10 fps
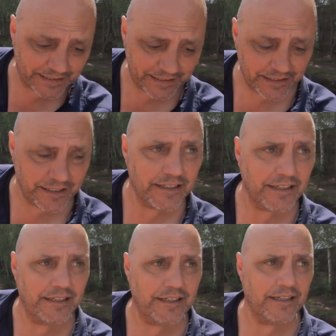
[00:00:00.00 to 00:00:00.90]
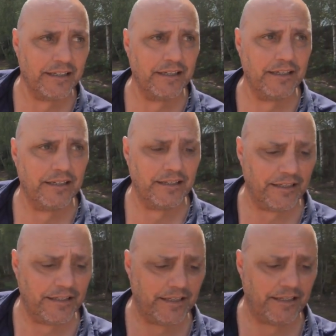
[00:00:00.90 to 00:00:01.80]

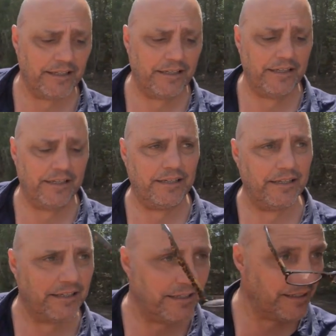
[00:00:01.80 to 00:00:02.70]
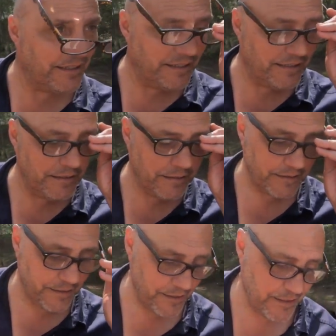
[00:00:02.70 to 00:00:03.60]

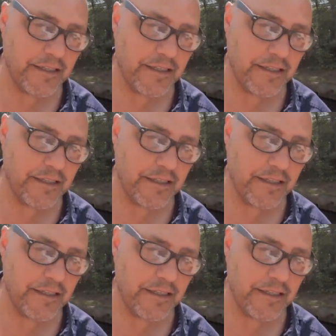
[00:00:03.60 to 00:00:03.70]
(silent)